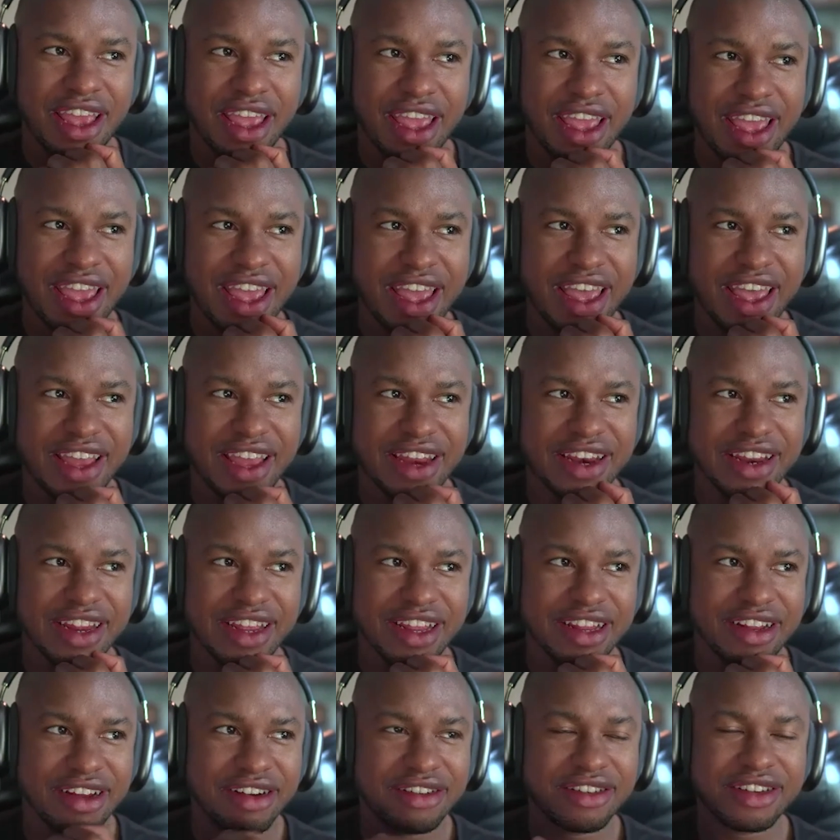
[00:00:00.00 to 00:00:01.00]
and
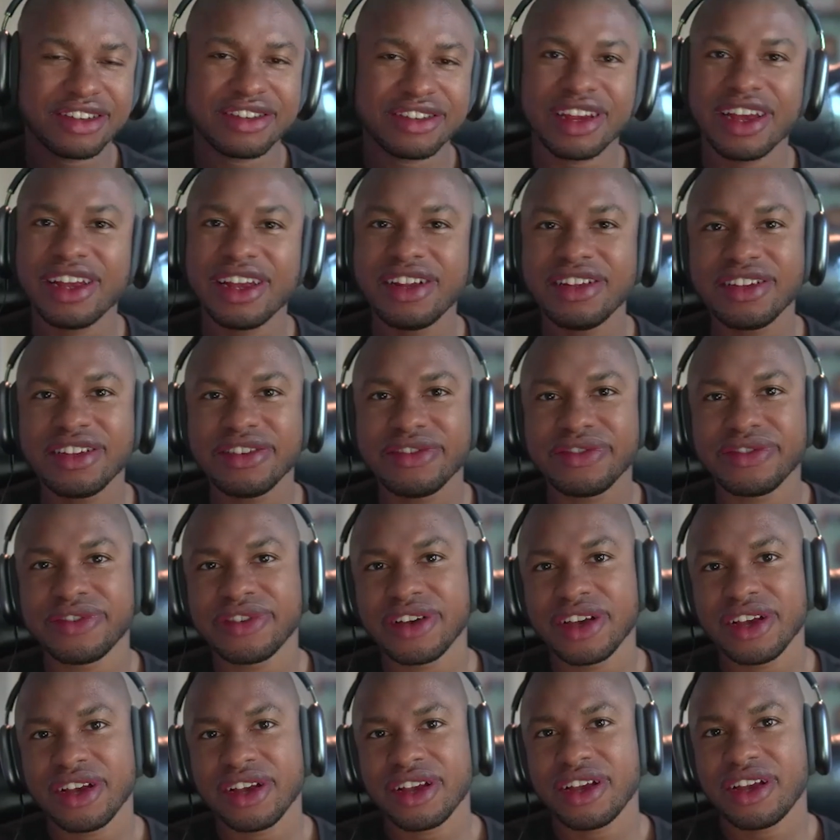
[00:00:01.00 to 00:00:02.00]
there's tons
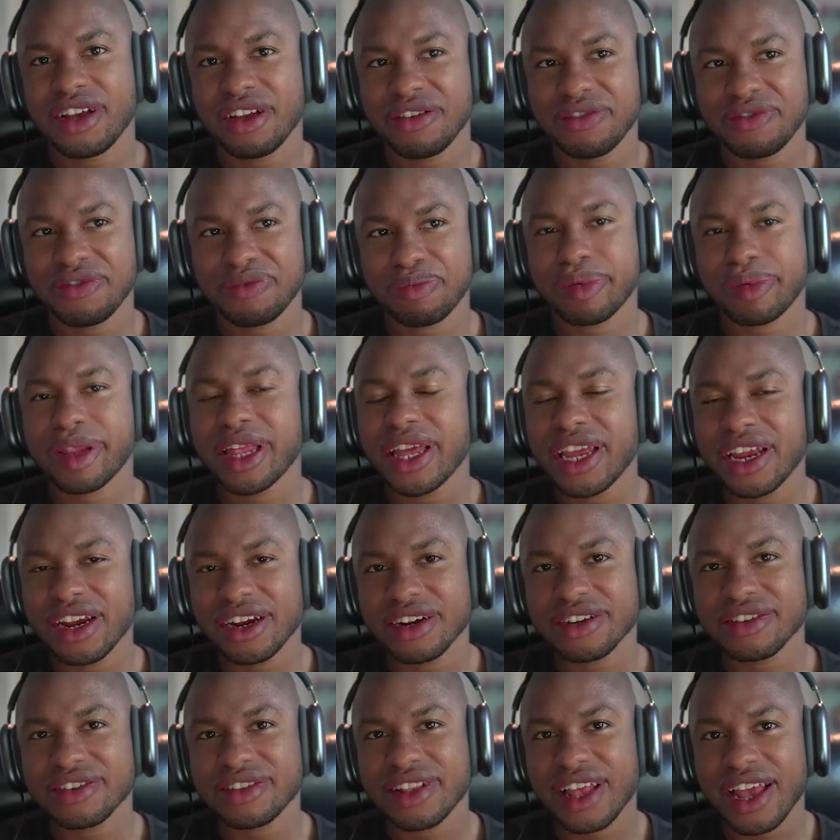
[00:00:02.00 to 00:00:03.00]
of
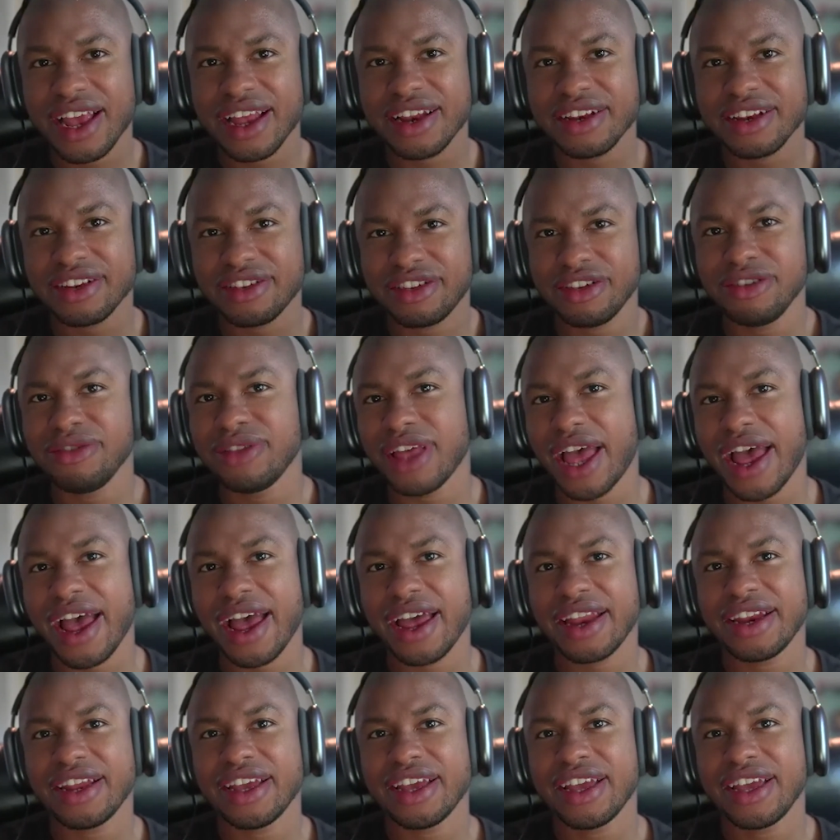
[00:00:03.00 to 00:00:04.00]
players that do
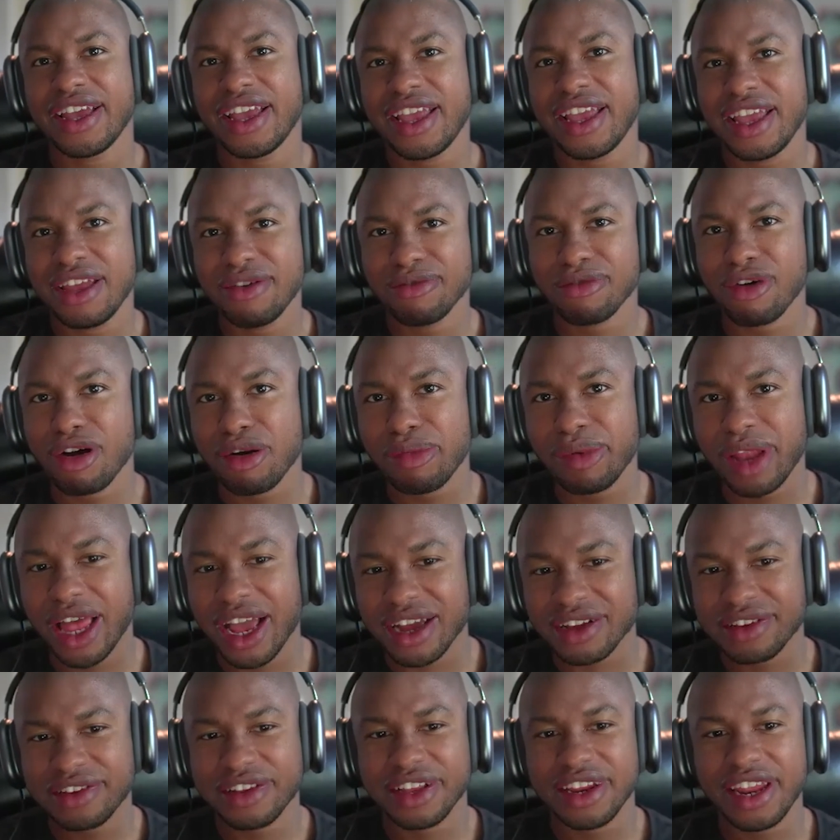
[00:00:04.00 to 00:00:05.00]
that in
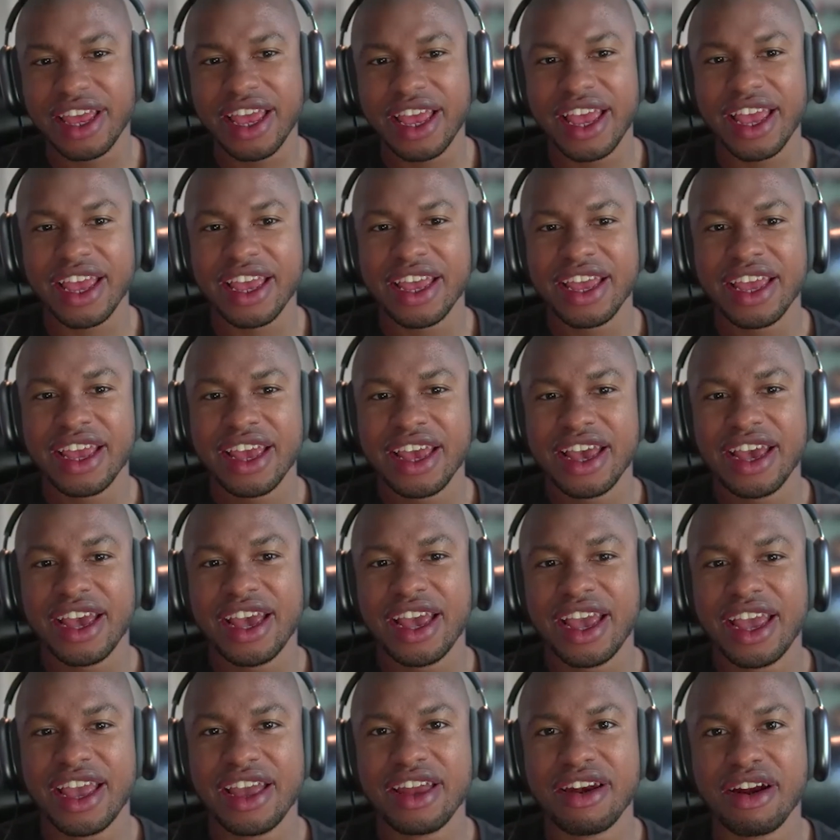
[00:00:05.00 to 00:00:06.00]
Roblox today
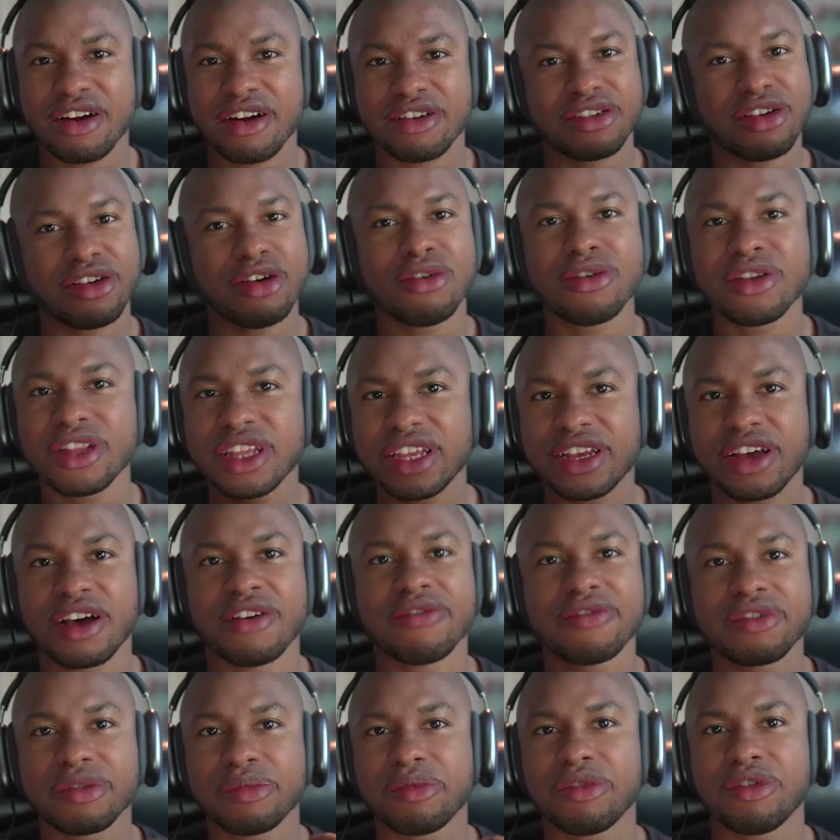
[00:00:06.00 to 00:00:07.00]
and are totally
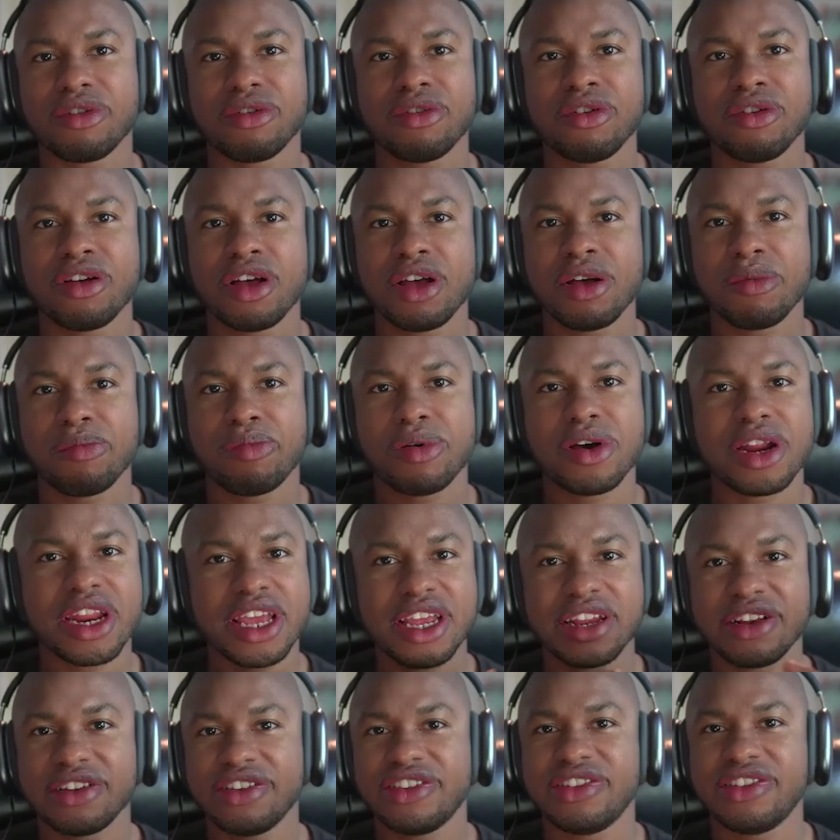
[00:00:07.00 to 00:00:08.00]
comfortable
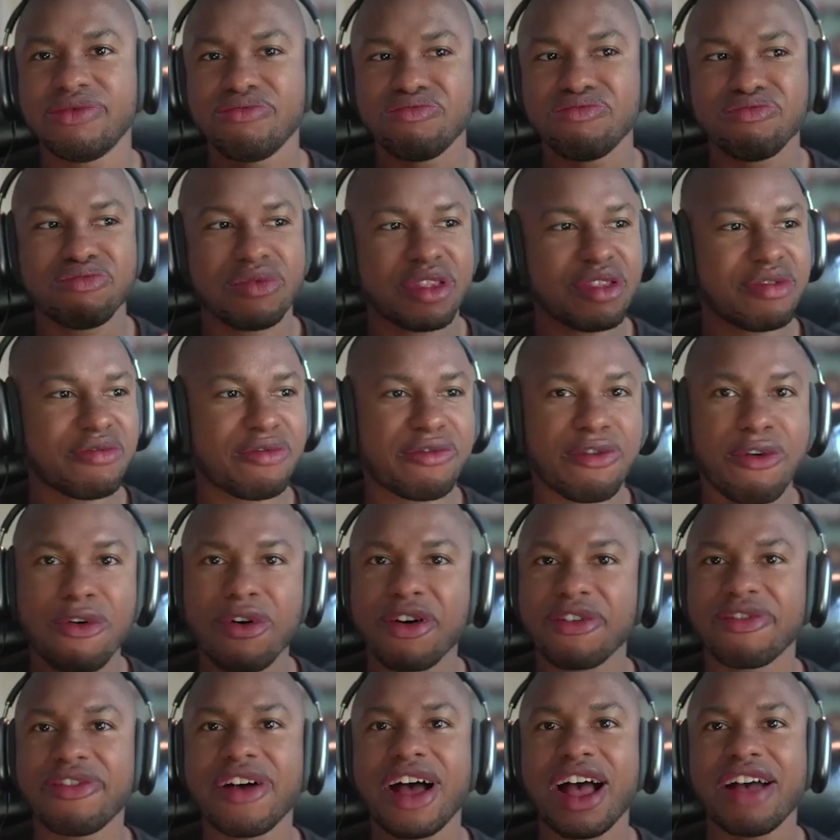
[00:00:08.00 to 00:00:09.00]
putting 4 or
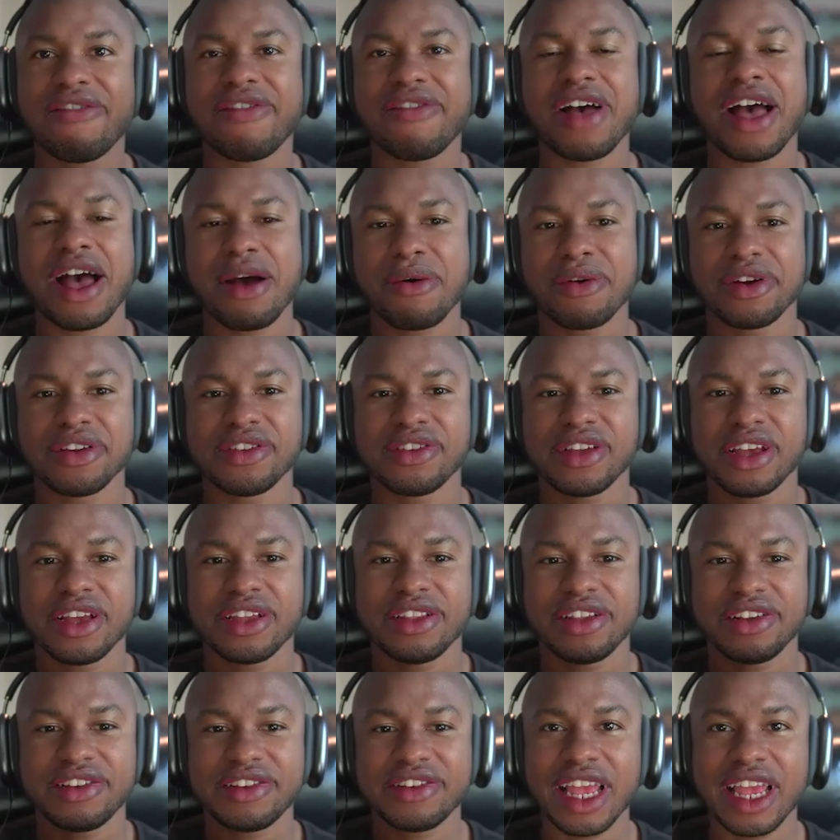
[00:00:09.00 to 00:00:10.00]
5 hours,
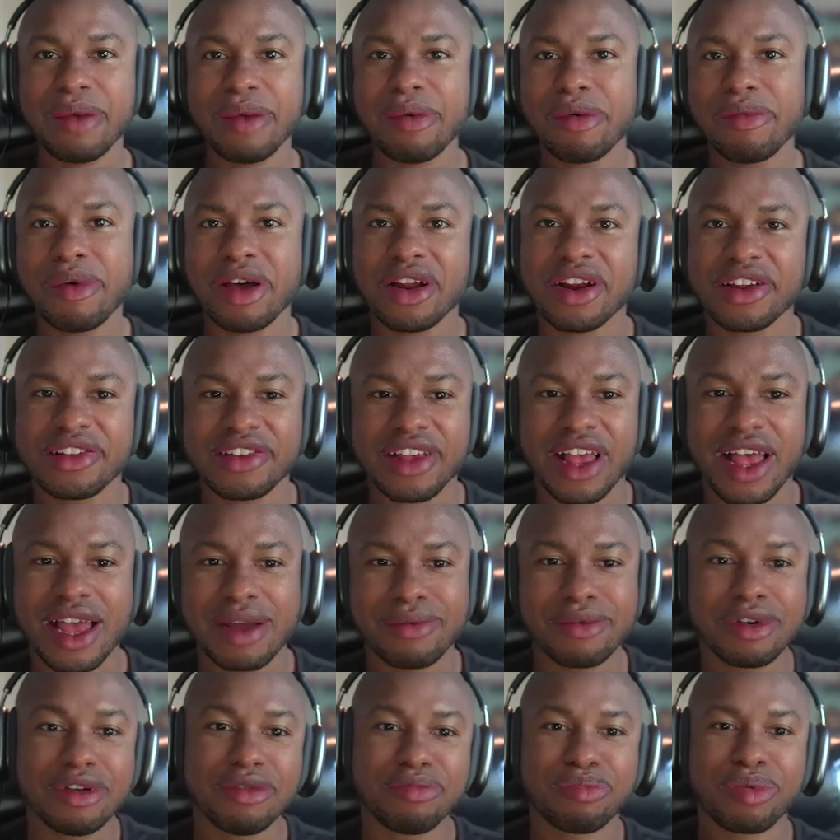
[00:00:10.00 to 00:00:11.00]
the same amount of time
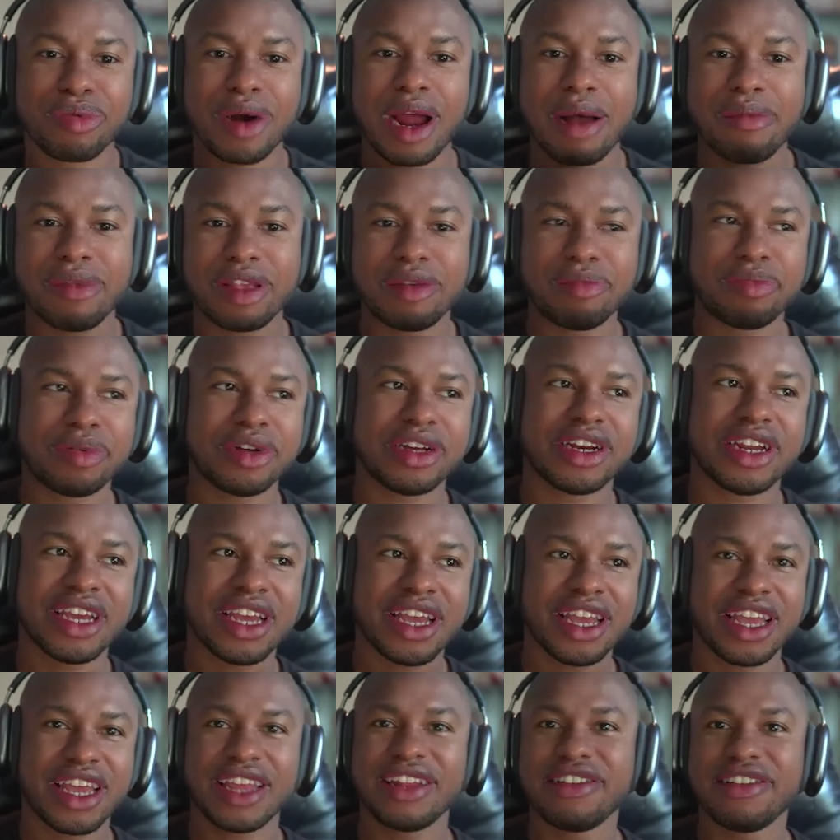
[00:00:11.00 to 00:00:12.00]
we'd probably put
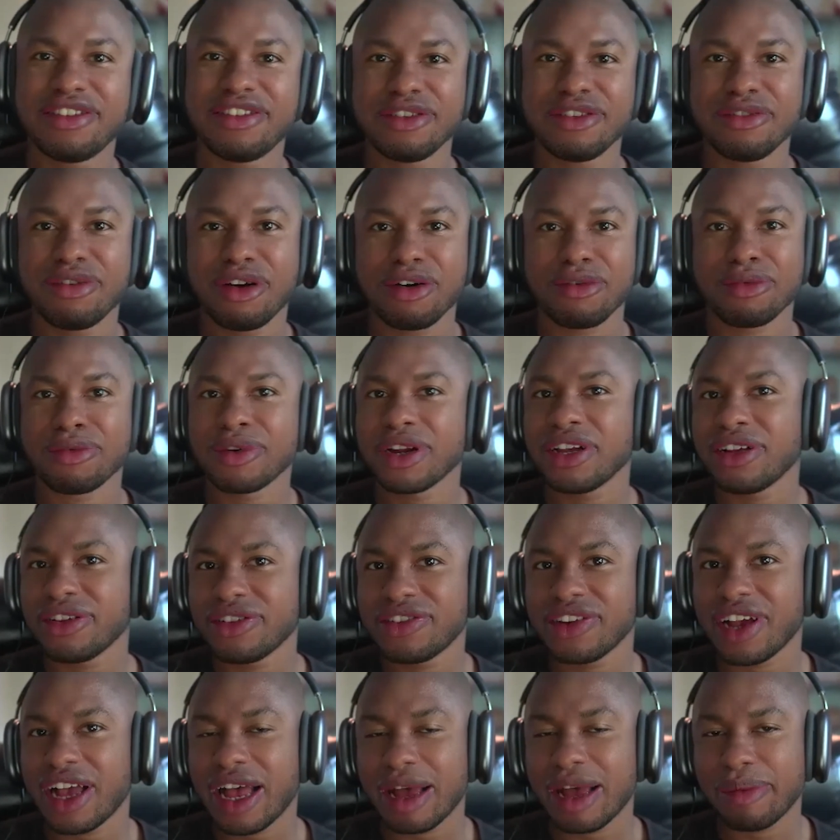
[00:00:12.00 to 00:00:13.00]
into a real
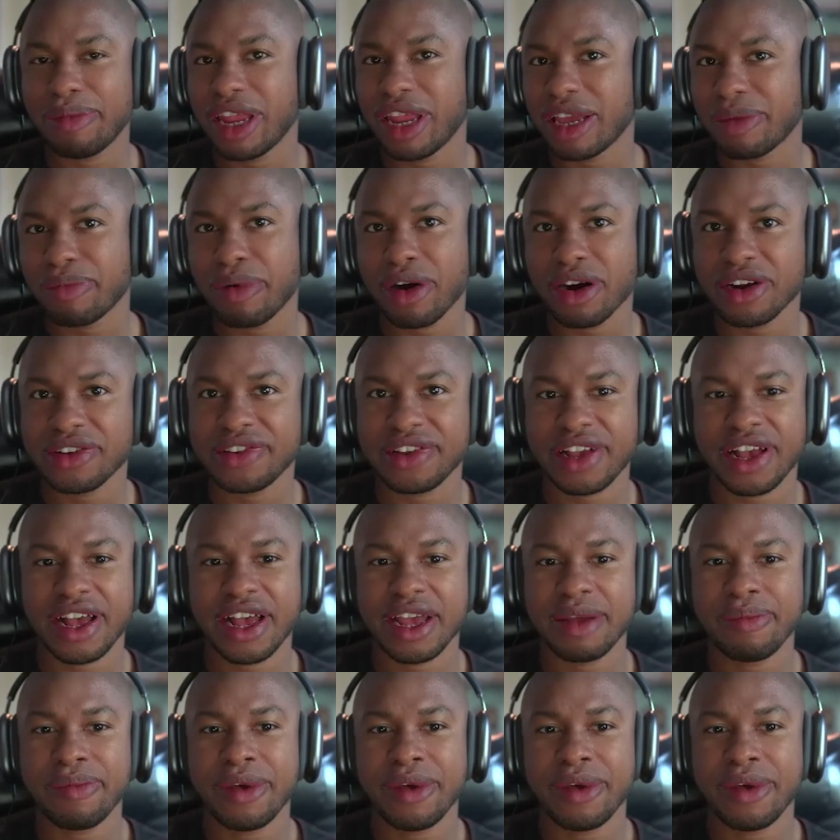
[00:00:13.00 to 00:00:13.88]
job like part-time.